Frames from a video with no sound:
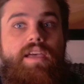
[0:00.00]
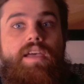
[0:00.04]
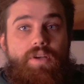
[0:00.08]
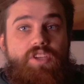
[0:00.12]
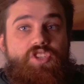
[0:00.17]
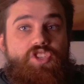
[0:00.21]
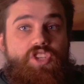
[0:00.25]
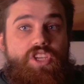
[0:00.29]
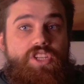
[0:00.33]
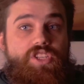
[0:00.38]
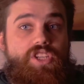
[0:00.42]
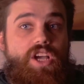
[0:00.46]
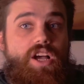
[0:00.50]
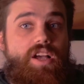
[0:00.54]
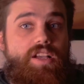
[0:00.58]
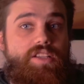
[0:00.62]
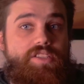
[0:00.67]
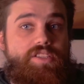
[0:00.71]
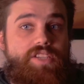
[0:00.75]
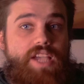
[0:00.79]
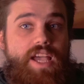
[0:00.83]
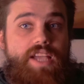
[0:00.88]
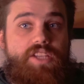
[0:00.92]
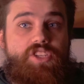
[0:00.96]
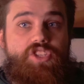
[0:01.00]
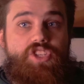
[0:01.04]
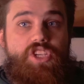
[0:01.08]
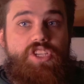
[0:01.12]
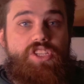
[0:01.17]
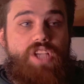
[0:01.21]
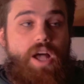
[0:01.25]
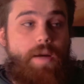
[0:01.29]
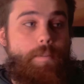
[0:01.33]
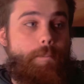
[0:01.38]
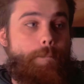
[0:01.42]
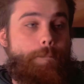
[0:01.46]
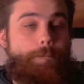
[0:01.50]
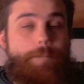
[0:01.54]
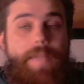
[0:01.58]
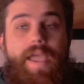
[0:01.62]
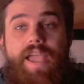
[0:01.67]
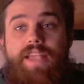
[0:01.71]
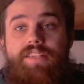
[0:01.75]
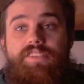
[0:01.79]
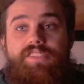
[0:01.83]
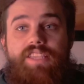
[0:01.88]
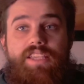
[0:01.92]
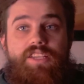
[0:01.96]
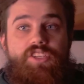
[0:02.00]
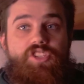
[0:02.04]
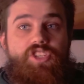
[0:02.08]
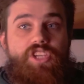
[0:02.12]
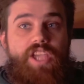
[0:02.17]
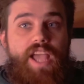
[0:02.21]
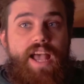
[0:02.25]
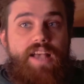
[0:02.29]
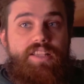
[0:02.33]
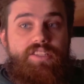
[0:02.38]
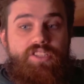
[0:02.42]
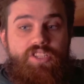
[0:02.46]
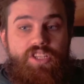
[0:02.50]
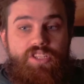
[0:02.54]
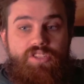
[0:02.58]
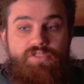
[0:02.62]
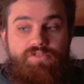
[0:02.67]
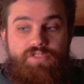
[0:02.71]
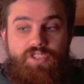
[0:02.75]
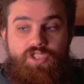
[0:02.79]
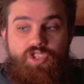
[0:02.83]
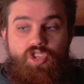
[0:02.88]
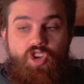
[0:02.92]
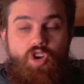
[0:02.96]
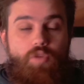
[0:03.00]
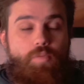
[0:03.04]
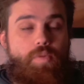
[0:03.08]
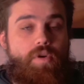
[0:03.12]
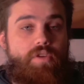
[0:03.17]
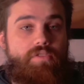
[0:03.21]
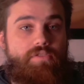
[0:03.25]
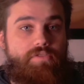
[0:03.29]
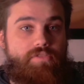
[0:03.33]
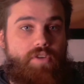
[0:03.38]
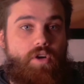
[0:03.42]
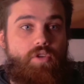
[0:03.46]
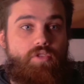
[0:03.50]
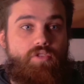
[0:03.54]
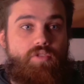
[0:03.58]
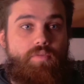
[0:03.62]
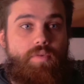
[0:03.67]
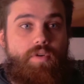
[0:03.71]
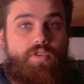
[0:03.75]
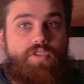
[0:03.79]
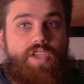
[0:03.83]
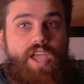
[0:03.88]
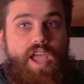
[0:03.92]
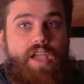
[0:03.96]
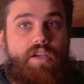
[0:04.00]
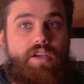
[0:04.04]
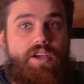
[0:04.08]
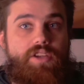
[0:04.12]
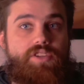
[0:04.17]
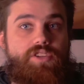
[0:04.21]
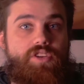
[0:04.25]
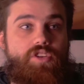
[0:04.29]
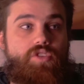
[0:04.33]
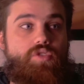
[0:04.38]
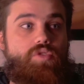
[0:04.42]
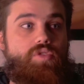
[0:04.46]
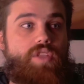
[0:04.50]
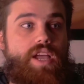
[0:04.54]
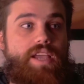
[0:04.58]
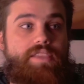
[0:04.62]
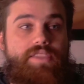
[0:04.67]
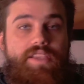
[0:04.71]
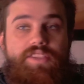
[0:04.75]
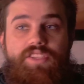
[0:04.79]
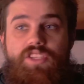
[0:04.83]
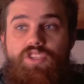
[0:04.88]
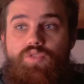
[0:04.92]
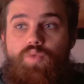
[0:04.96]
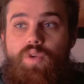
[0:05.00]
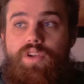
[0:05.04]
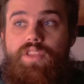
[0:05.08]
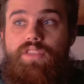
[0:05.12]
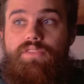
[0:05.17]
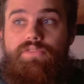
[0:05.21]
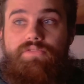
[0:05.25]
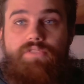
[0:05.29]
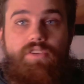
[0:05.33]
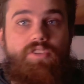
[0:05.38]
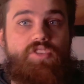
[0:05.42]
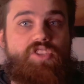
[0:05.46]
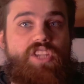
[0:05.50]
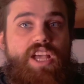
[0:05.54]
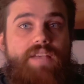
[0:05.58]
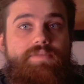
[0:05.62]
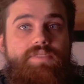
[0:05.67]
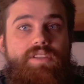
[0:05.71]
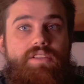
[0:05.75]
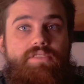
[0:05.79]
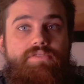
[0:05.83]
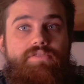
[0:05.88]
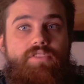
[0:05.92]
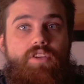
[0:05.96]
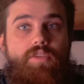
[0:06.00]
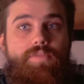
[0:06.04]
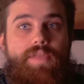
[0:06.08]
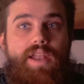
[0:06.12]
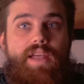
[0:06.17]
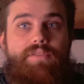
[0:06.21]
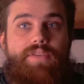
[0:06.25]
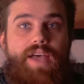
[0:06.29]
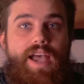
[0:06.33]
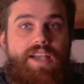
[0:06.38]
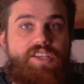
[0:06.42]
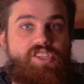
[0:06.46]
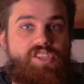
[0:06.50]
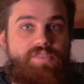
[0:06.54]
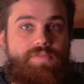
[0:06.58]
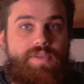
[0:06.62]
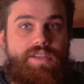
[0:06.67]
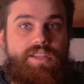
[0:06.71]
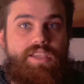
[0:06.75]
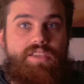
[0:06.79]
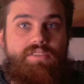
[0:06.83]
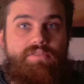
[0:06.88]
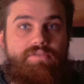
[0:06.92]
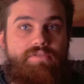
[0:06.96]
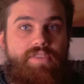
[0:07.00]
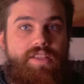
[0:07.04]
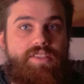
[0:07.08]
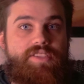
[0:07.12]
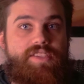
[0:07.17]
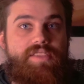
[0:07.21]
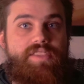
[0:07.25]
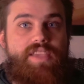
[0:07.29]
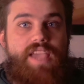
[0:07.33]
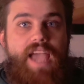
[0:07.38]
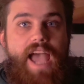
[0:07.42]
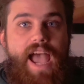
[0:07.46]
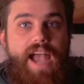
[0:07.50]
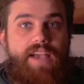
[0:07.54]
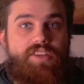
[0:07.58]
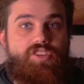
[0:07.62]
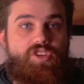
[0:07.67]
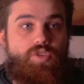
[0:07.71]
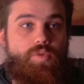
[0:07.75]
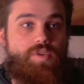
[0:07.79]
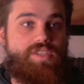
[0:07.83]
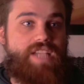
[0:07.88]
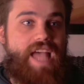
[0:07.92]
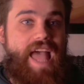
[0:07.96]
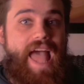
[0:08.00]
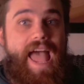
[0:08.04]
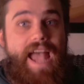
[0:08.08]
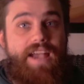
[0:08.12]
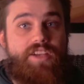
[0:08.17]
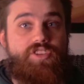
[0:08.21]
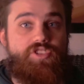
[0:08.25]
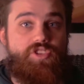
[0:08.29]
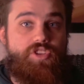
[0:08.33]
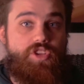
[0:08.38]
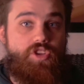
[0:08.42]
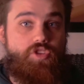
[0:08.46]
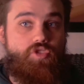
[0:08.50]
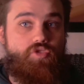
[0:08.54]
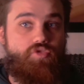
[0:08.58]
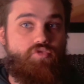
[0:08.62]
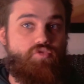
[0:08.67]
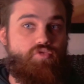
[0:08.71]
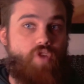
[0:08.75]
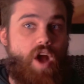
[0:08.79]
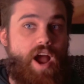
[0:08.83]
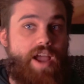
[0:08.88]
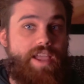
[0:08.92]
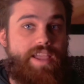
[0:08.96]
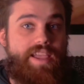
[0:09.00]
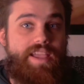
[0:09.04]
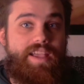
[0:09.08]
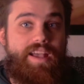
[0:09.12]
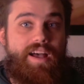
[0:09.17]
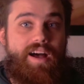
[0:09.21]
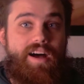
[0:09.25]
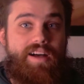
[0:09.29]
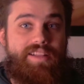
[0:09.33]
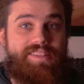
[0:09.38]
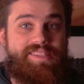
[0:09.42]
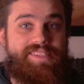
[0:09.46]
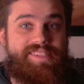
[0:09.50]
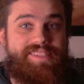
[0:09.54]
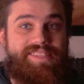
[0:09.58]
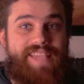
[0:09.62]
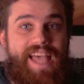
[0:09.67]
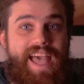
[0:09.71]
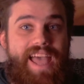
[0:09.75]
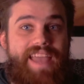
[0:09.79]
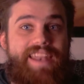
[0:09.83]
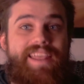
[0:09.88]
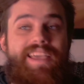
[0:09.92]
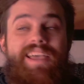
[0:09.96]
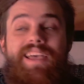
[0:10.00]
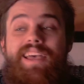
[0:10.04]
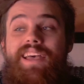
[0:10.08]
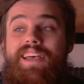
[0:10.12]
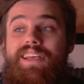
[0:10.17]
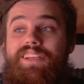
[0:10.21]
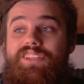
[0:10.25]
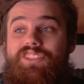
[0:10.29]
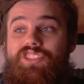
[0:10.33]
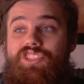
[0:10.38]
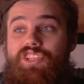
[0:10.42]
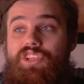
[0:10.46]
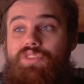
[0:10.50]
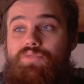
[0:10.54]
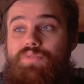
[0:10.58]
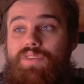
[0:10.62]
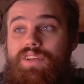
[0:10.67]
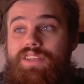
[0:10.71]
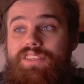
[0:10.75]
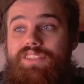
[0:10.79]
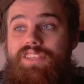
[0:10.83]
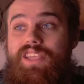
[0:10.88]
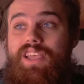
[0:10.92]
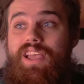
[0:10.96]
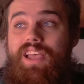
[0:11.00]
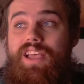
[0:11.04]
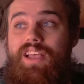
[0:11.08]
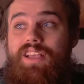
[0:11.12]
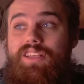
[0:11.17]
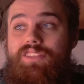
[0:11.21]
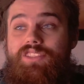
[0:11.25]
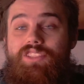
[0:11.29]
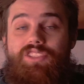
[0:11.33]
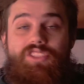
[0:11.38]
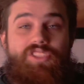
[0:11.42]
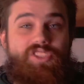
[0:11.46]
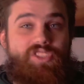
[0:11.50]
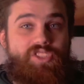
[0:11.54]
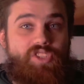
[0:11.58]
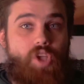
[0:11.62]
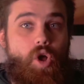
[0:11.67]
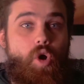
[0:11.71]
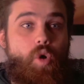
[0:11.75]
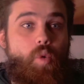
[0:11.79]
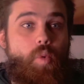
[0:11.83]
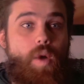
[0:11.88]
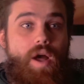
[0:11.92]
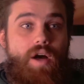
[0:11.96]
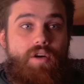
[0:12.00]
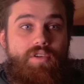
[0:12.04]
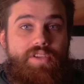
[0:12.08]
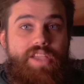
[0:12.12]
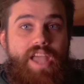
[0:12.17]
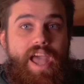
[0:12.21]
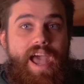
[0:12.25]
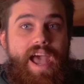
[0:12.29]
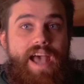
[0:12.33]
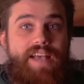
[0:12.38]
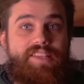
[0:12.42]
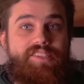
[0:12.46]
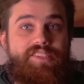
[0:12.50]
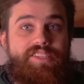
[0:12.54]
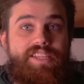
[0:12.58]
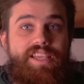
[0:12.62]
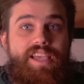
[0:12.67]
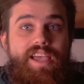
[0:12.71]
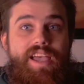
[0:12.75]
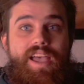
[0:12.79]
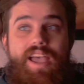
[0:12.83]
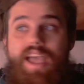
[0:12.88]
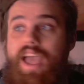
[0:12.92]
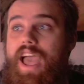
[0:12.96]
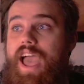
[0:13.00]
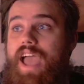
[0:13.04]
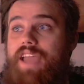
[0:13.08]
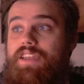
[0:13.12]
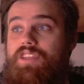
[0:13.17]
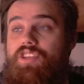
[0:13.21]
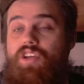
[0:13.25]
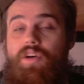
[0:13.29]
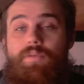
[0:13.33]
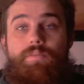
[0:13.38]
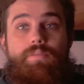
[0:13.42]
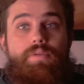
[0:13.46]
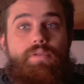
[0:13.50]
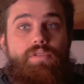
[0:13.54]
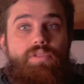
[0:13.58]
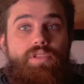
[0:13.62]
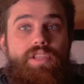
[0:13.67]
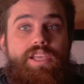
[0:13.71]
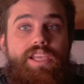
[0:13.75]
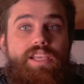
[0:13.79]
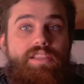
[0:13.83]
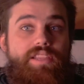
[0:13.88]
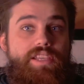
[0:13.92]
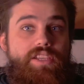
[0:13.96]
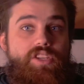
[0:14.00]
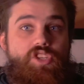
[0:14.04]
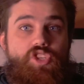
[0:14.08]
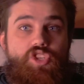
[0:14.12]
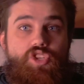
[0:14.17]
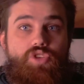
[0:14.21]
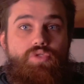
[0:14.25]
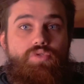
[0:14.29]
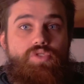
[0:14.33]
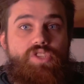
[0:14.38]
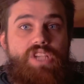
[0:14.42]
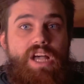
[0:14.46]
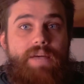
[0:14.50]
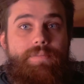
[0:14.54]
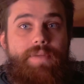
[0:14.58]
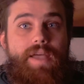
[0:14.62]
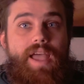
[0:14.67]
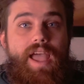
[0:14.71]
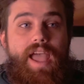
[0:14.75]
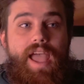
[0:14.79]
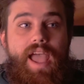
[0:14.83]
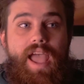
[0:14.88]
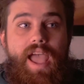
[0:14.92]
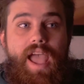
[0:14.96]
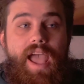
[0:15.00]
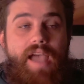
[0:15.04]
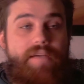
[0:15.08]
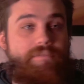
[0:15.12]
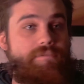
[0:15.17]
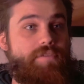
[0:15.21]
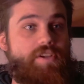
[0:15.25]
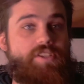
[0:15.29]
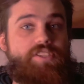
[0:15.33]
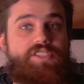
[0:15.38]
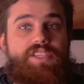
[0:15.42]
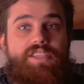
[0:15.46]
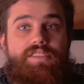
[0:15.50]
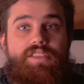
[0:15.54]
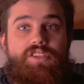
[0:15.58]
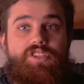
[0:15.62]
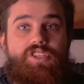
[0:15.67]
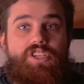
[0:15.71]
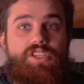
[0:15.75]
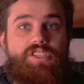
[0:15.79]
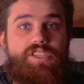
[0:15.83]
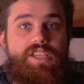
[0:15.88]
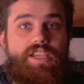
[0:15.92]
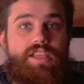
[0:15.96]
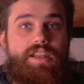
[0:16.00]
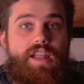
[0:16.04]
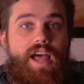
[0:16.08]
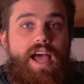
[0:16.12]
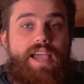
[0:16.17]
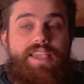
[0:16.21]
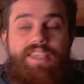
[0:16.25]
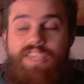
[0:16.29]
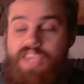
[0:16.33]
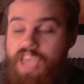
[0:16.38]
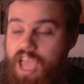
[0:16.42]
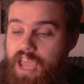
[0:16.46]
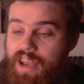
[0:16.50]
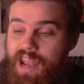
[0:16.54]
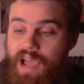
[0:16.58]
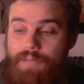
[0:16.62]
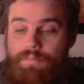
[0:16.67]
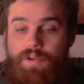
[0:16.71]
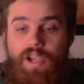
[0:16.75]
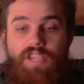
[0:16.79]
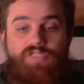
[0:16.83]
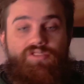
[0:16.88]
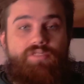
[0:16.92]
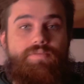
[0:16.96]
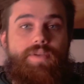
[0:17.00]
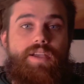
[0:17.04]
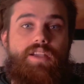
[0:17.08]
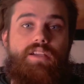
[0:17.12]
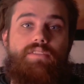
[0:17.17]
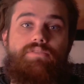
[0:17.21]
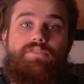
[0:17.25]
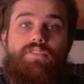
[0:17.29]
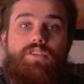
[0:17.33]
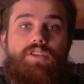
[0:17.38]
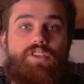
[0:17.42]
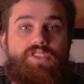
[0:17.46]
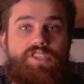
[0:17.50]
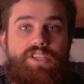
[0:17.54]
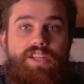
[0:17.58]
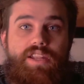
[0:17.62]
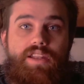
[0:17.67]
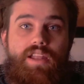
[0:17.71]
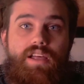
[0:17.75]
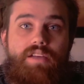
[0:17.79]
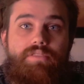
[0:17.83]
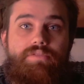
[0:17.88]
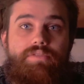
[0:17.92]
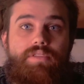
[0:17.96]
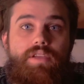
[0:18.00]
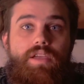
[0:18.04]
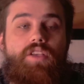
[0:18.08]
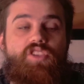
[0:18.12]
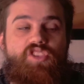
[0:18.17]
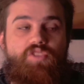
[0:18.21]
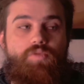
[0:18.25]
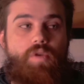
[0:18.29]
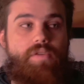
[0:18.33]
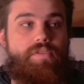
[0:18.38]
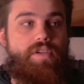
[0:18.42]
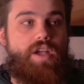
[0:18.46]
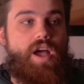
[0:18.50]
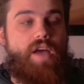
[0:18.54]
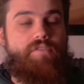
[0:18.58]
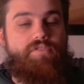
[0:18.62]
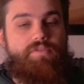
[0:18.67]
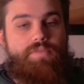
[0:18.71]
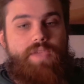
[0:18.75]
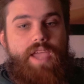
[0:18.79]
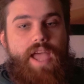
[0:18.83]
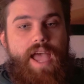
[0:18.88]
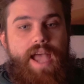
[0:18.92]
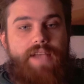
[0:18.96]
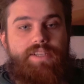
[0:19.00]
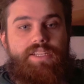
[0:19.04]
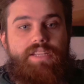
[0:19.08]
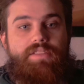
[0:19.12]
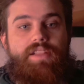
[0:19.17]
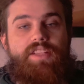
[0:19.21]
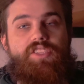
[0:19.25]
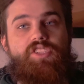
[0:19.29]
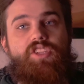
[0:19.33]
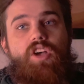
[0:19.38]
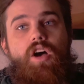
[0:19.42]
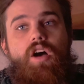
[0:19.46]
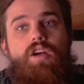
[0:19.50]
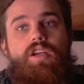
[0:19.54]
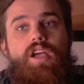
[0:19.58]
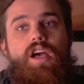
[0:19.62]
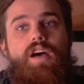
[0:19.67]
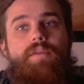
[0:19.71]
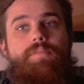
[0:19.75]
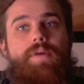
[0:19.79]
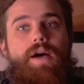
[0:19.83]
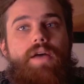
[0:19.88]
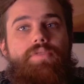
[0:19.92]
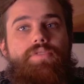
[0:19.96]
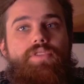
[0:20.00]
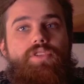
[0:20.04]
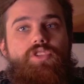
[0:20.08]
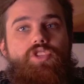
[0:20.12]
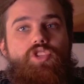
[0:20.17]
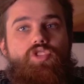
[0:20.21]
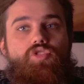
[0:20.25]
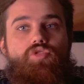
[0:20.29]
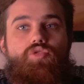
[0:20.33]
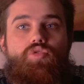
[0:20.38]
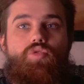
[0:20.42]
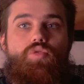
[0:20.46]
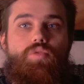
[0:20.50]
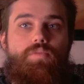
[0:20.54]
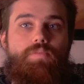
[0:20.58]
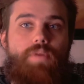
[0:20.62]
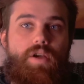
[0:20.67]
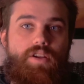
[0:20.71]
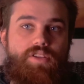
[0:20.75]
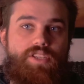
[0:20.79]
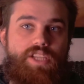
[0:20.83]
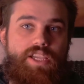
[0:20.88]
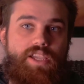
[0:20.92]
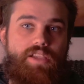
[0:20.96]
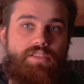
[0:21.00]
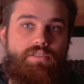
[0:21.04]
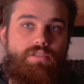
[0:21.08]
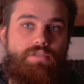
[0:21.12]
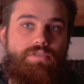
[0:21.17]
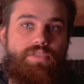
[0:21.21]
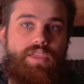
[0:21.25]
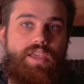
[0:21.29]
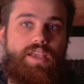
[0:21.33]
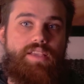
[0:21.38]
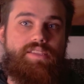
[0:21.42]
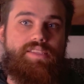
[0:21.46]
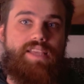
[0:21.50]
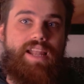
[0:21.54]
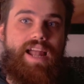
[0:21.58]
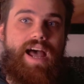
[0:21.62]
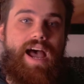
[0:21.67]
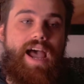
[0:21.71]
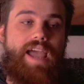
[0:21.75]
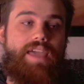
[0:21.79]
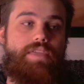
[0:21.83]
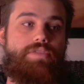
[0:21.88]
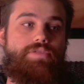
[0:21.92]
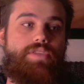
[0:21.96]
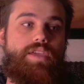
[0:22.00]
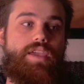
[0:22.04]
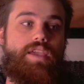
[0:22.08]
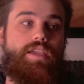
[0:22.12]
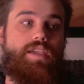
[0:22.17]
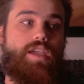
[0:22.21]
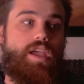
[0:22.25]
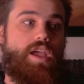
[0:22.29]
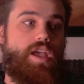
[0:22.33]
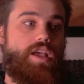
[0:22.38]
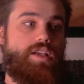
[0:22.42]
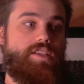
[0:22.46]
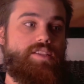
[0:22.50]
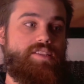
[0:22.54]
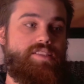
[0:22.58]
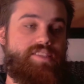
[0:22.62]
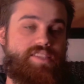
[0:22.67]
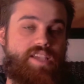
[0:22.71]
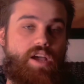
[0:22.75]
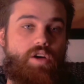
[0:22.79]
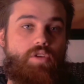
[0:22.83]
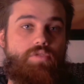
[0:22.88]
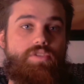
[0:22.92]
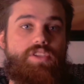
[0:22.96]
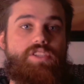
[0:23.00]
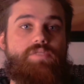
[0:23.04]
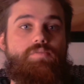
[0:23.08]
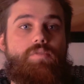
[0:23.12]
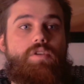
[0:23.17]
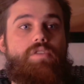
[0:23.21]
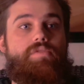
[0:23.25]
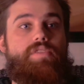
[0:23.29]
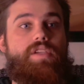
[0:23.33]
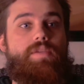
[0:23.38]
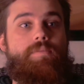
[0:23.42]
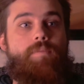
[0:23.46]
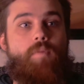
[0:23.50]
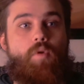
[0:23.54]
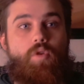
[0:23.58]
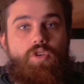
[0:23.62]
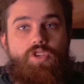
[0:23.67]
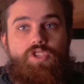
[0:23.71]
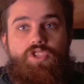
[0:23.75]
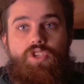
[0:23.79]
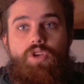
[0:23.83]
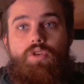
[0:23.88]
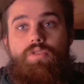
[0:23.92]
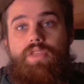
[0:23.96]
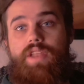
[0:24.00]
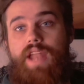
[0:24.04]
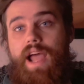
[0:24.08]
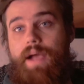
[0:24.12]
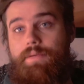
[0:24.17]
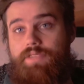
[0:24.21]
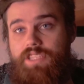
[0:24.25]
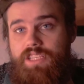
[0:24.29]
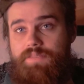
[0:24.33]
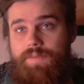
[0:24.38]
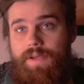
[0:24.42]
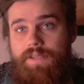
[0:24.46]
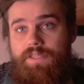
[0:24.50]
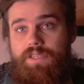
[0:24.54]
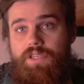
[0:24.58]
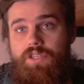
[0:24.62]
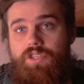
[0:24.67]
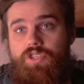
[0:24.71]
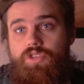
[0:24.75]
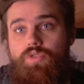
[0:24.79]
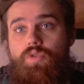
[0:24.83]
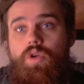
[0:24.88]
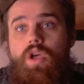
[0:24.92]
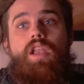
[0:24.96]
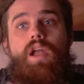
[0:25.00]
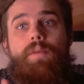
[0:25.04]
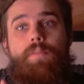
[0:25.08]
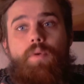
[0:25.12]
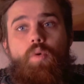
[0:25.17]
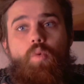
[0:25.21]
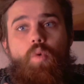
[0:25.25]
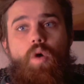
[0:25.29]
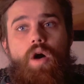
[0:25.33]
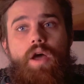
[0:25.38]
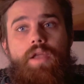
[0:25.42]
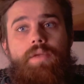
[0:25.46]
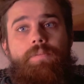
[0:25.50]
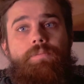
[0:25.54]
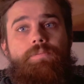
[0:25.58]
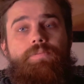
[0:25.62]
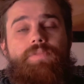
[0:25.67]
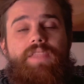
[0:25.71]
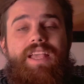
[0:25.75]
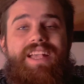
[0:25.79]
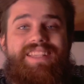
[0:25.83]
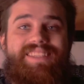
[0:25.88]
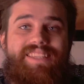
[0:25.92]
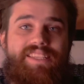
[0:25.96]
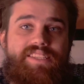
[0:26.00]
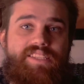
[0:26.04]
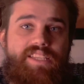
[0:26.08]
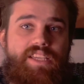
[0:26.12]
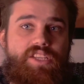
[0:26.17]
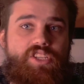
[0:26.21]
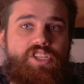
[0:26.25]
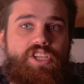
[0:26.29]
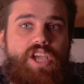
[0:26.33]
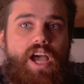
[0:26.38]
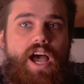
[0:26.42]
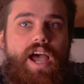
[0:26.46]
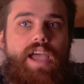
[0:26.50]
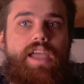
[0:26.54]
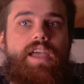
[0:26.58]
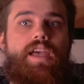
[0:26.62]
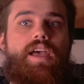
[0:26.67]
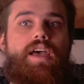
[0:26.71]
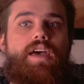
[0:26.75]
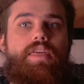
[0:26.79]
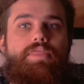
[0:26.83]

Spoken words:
But she does, and she's amazing. She has this super vulnerable character who, like, this is one of the first times in a film that I've actually been convinced that the actor was actually crying on set. She was so well cast and completely chews up every scene that she's in. I cannot praise Rebecca Ferguson enough. So moving on from the acting, let's talk about the two particular things that I think sell this movie more so than I was expecting it to. Number one is the CGI.